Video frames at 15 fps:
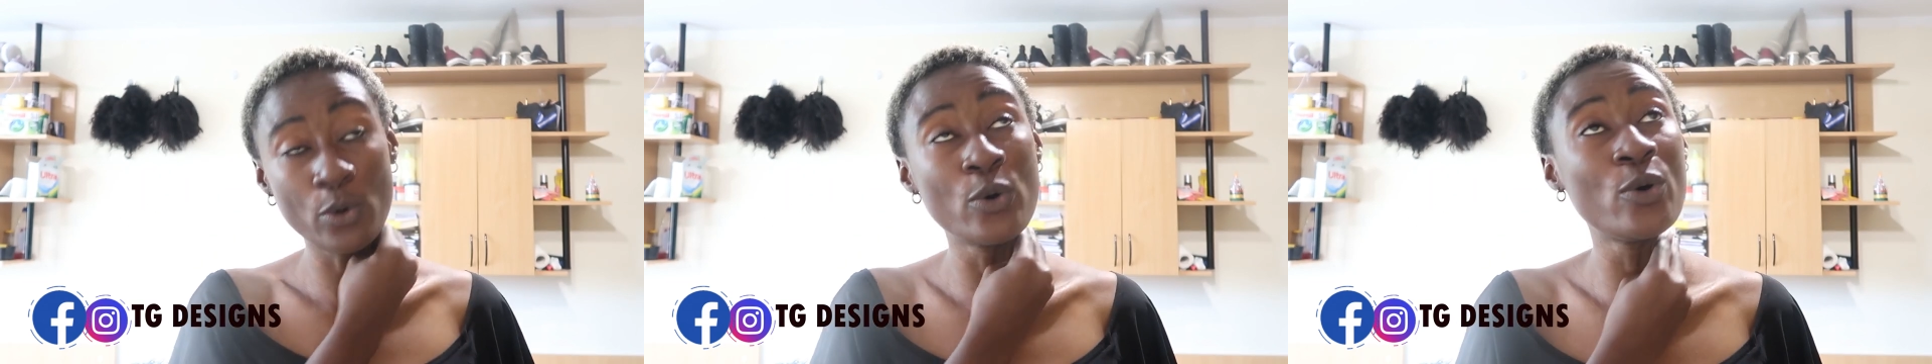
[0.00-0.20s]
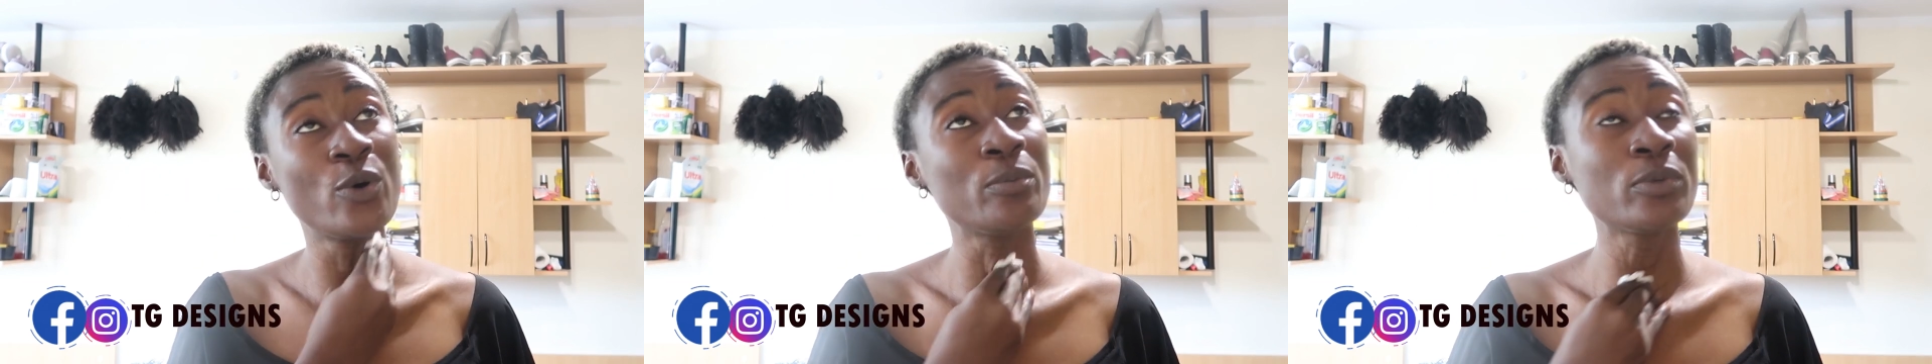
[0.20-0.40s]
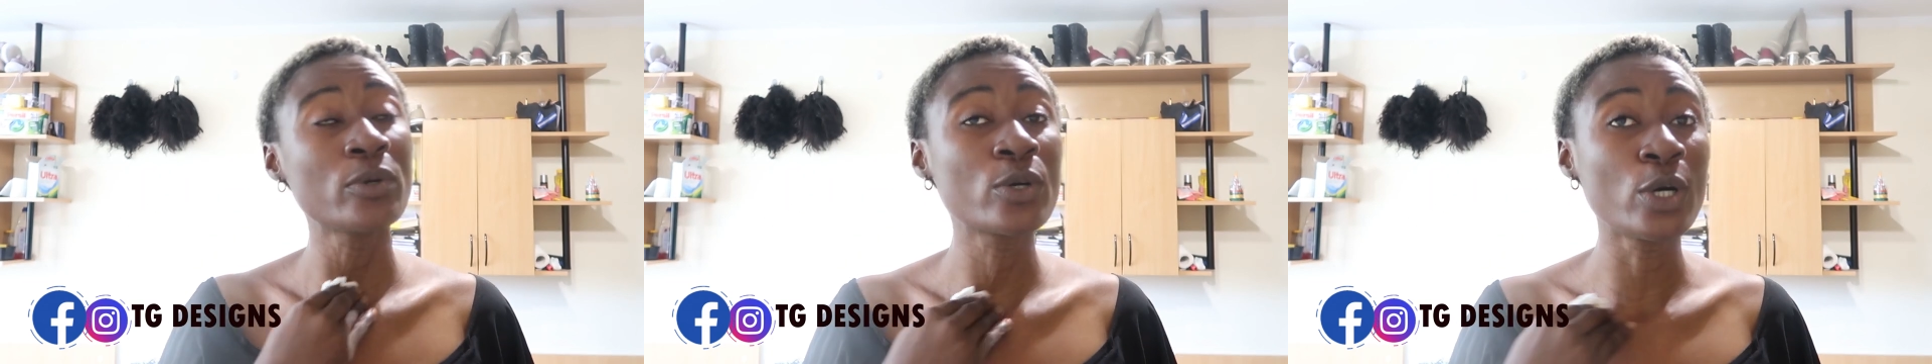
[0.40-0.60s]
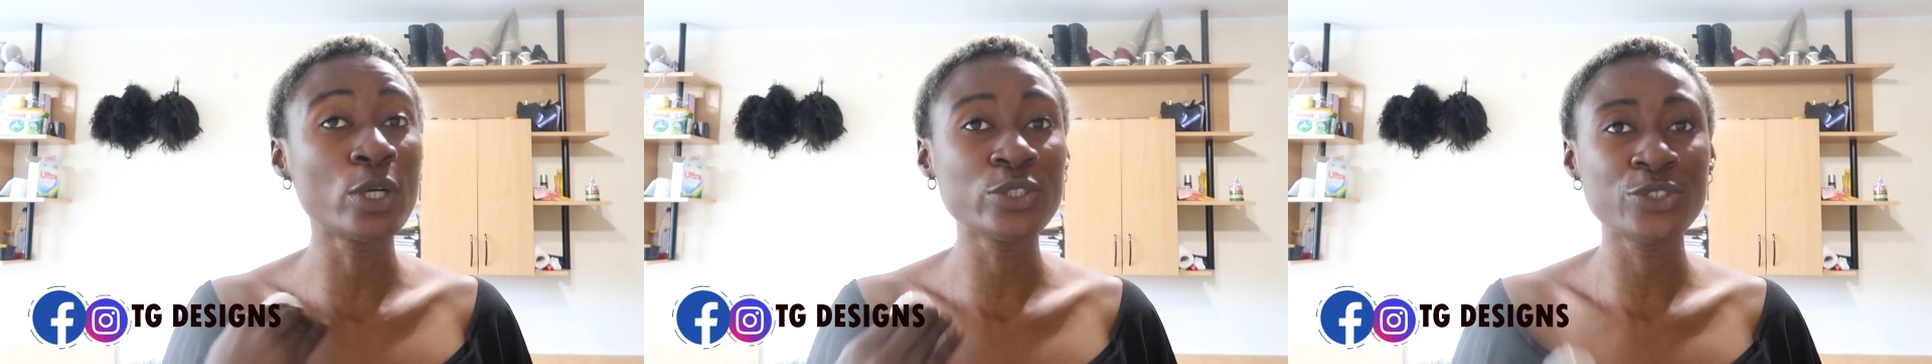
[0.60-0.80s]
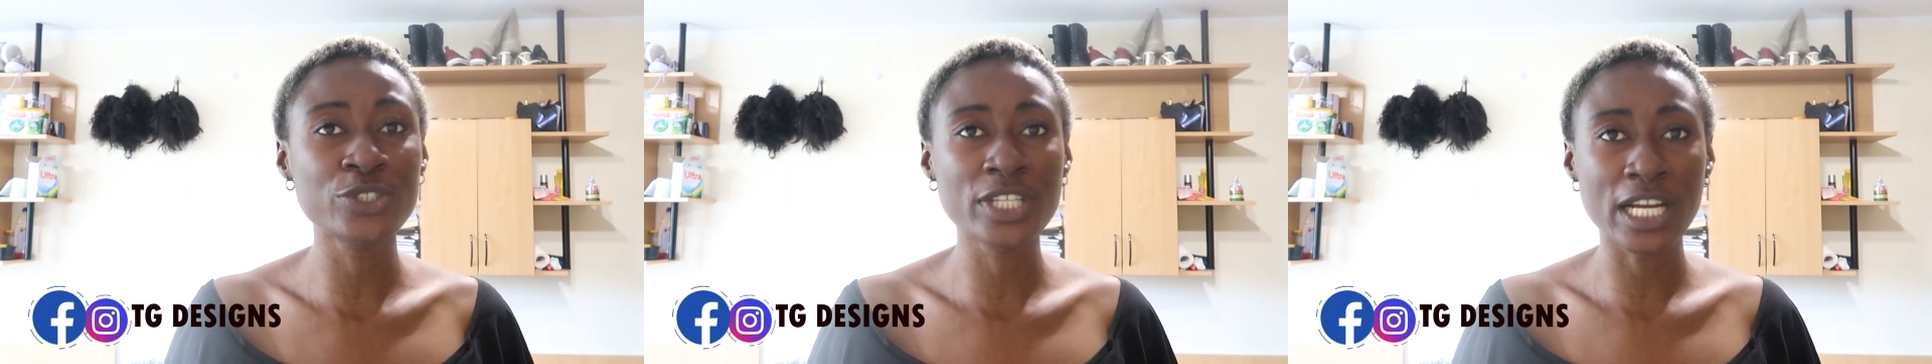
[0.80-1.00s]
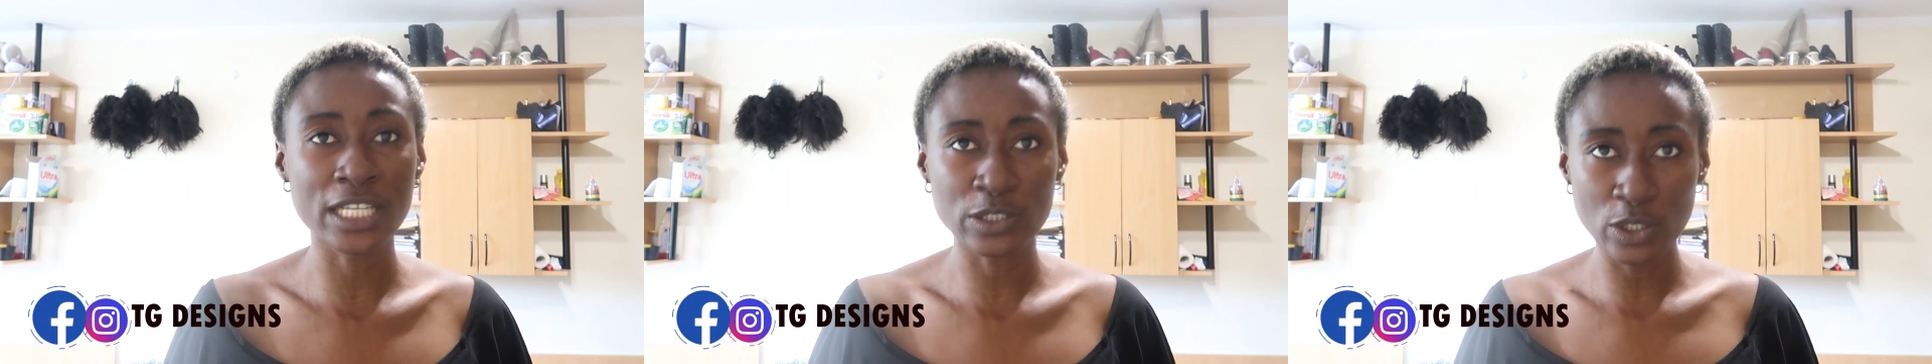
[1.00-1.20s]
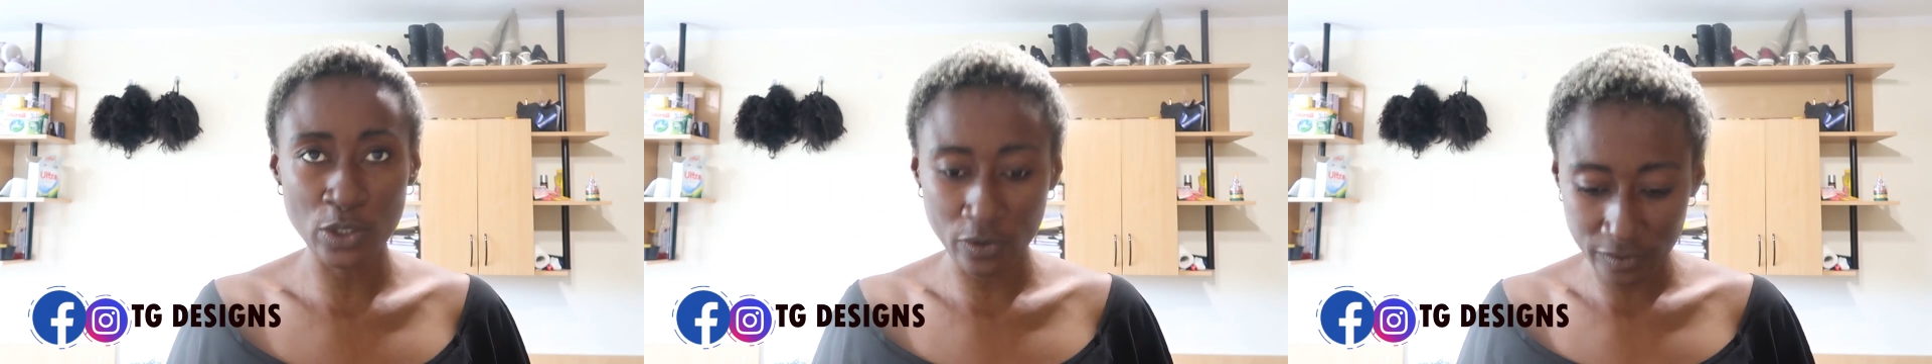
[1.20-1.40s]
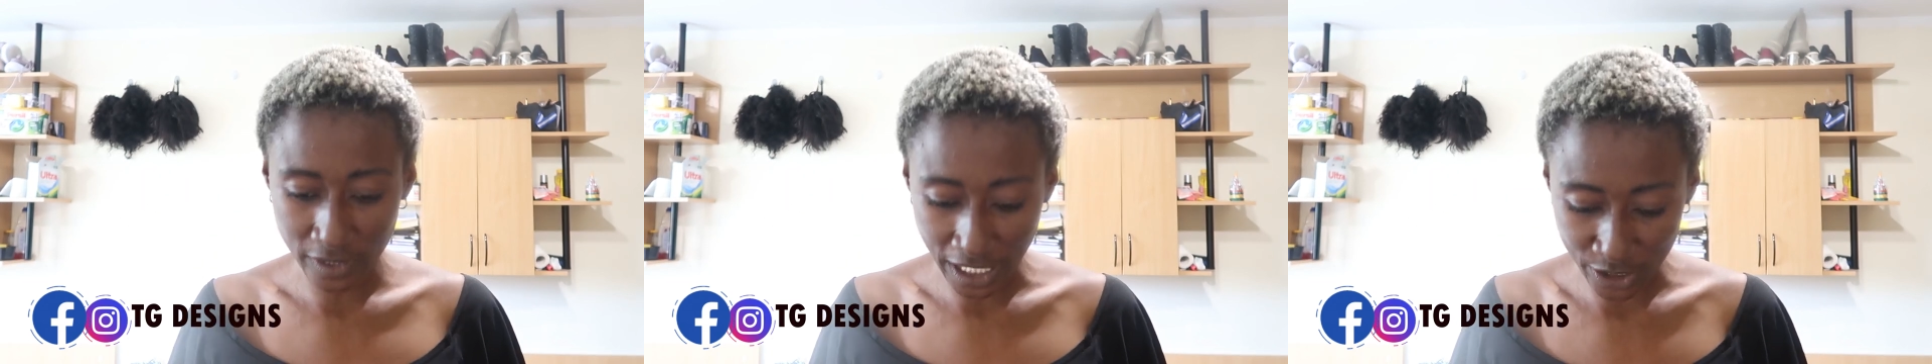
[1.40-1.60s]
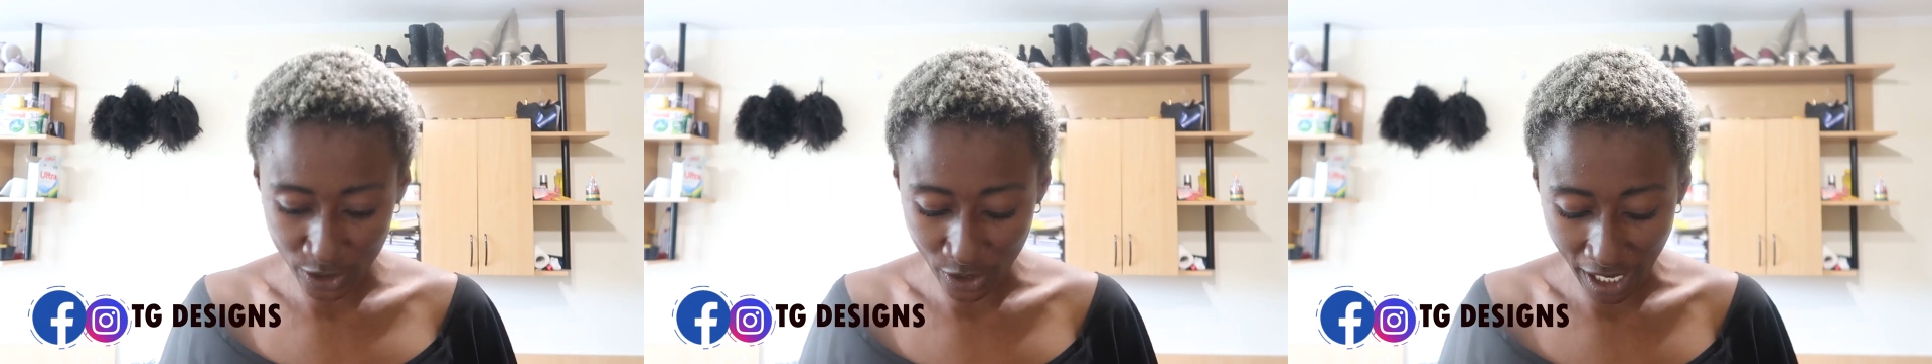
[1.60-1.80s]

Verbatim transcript: home country and all of that,